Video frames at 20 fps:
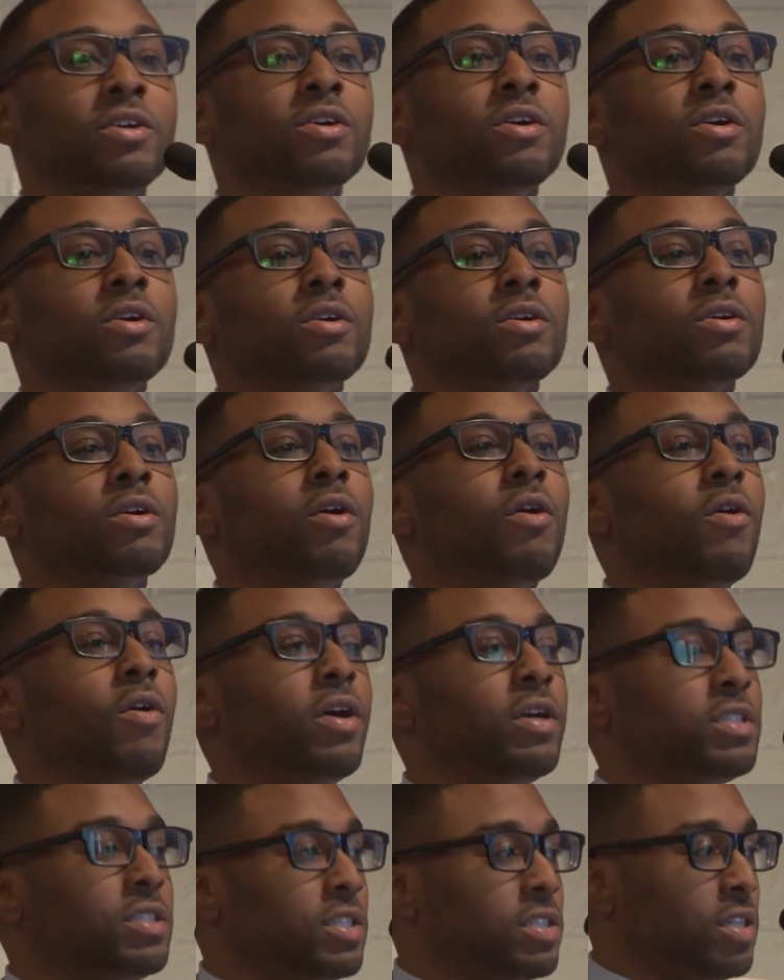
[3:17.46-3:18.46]
not
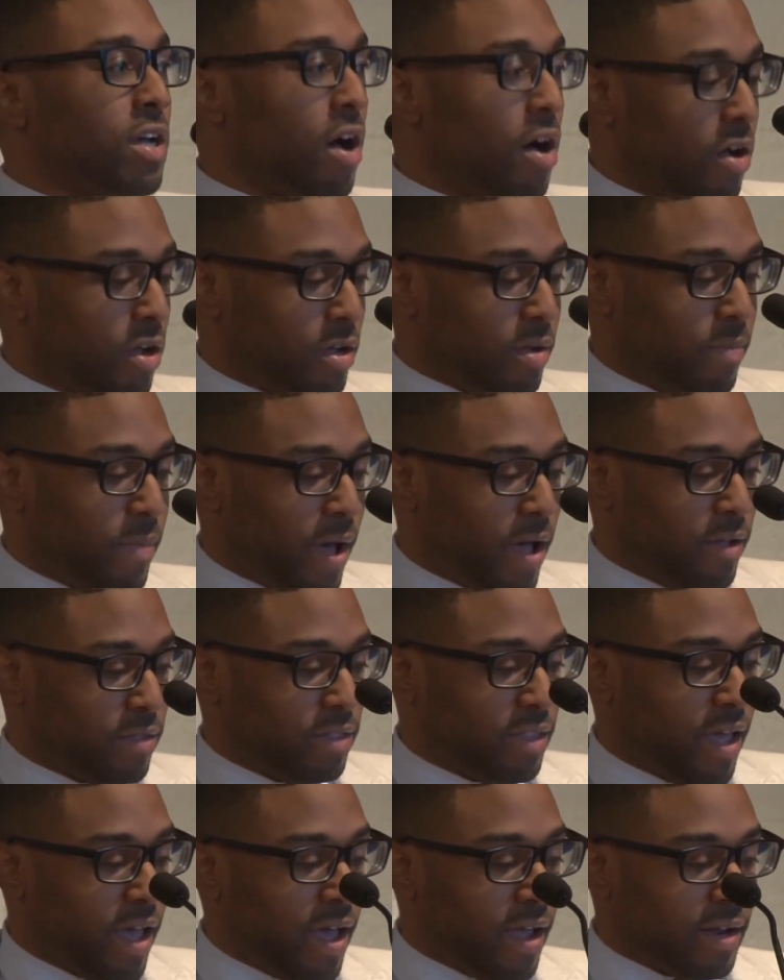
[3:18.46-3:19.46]
going to talk
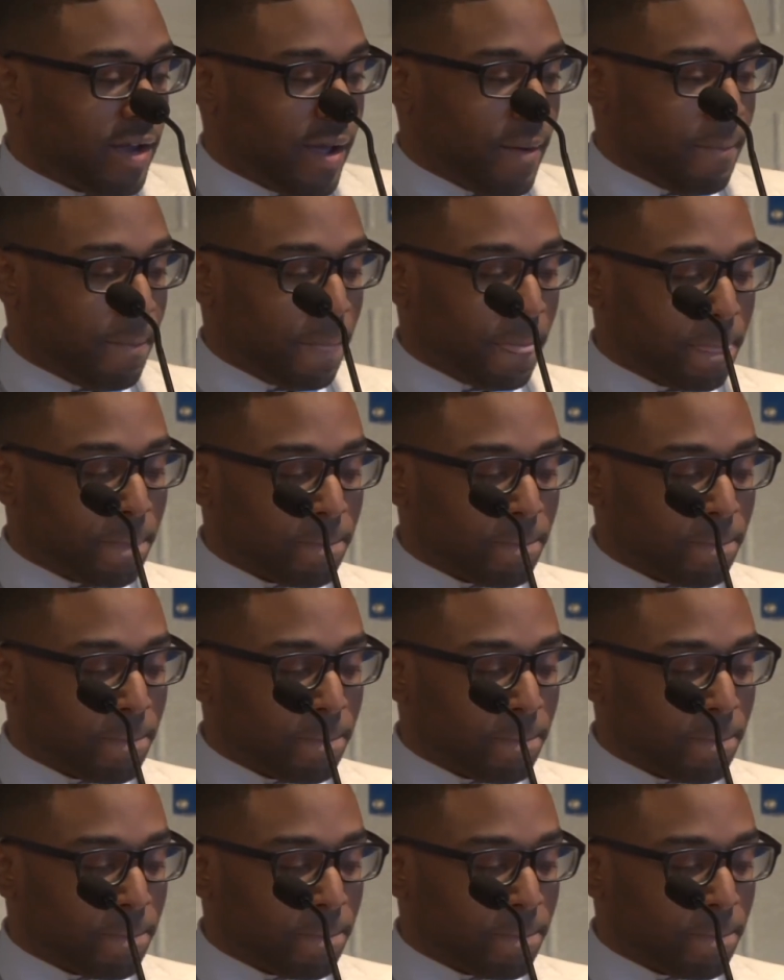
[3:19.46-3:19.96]
about that.